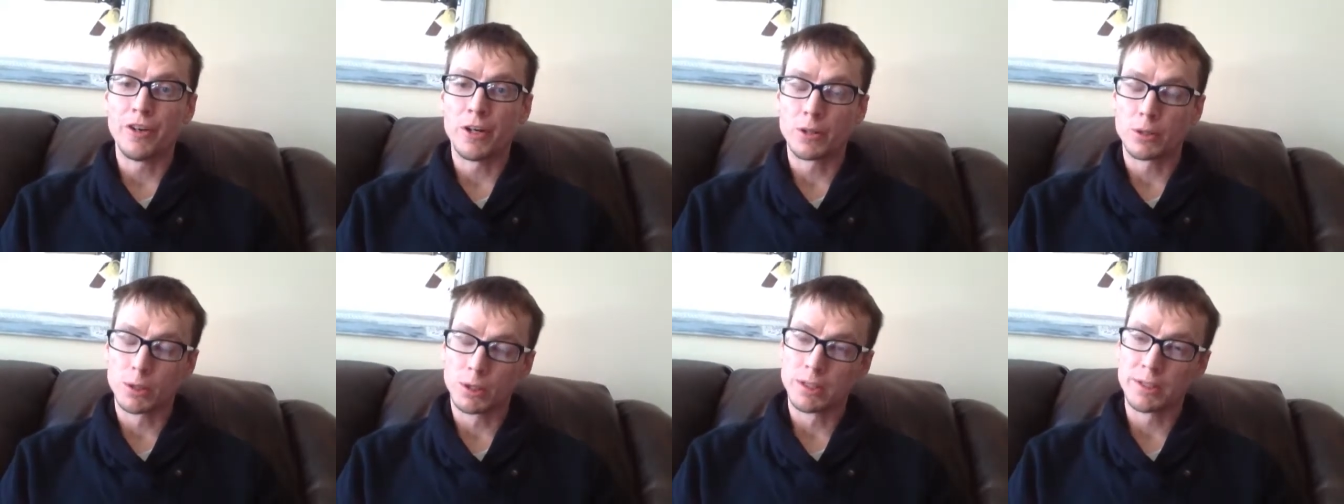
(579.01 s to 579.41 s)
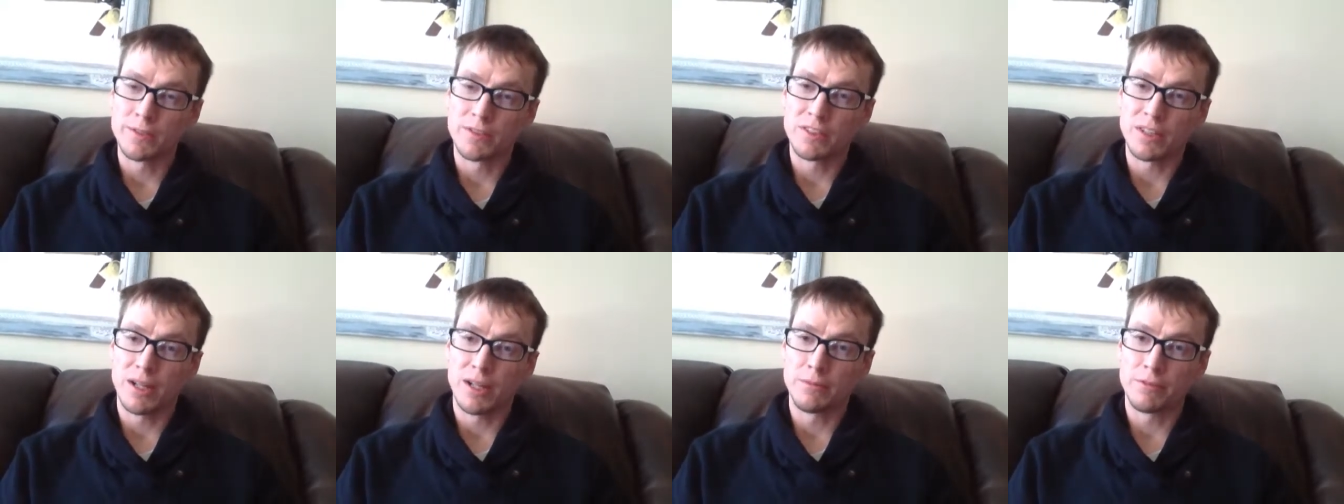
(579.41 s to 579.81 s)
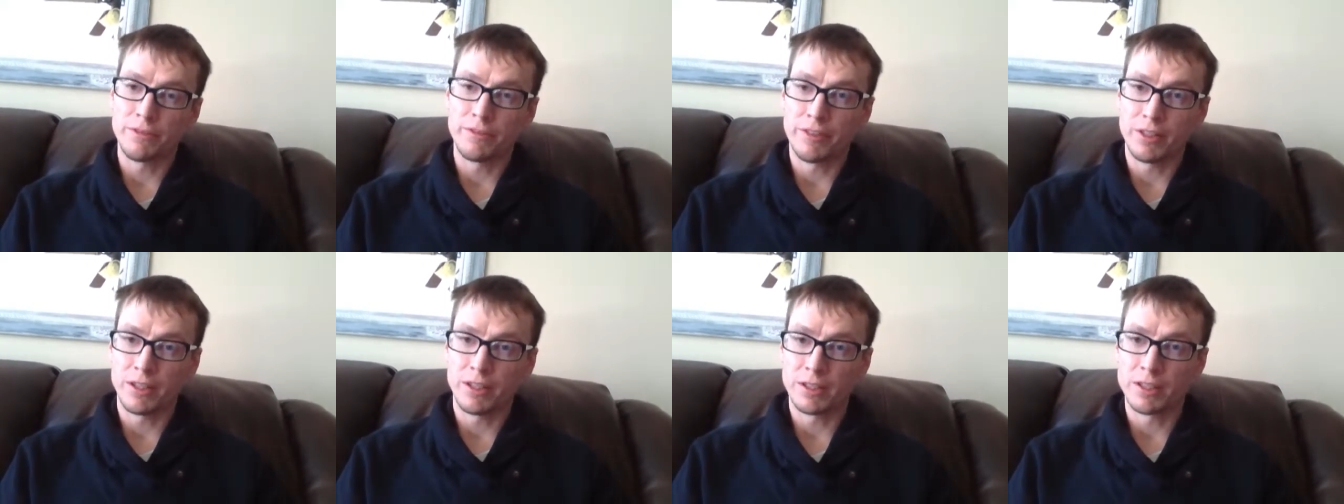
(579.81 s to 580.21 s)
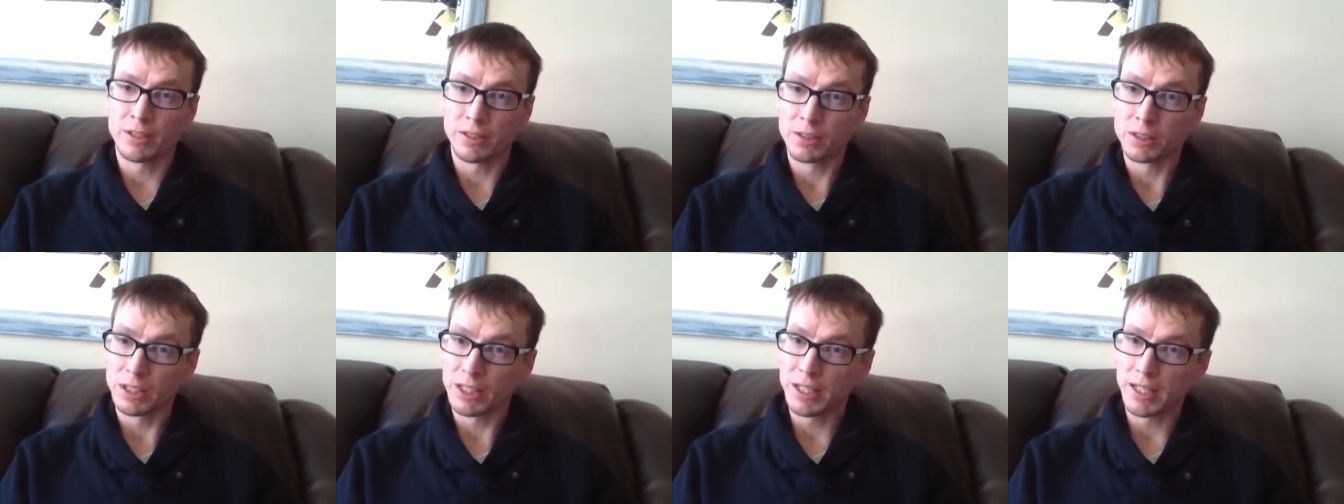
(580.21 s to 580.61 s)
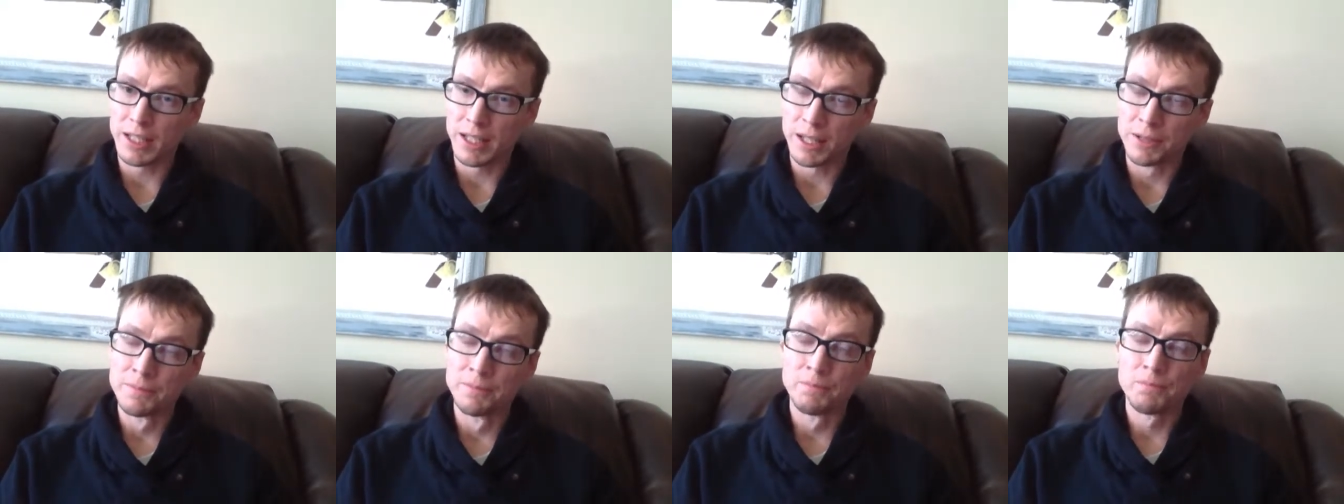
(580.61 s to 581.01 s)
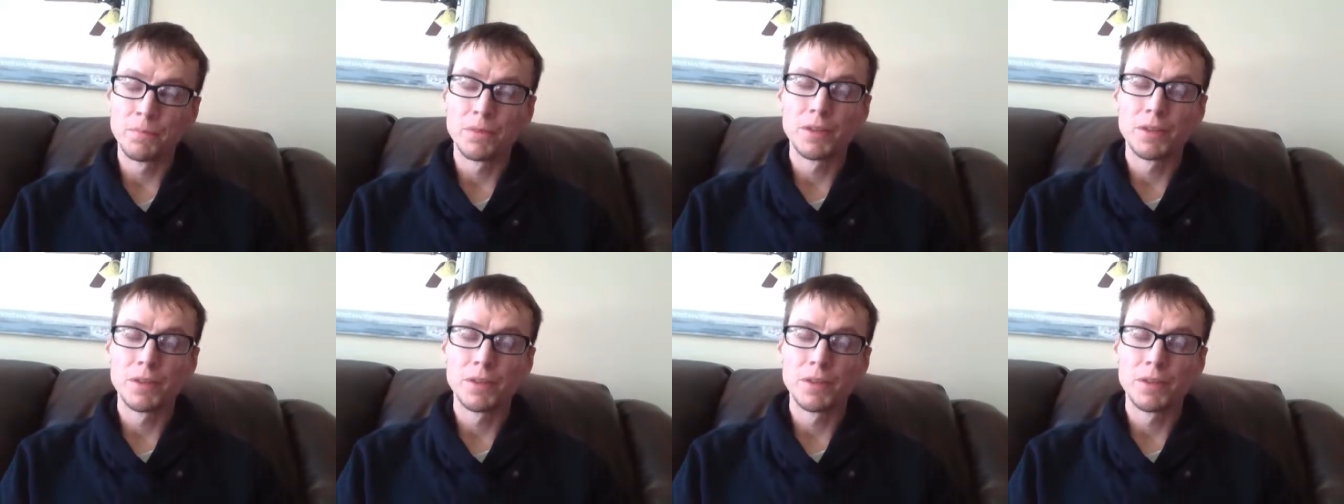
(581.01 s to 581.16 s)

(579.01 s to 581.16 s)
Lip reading: fungal enzymes via ganglidia,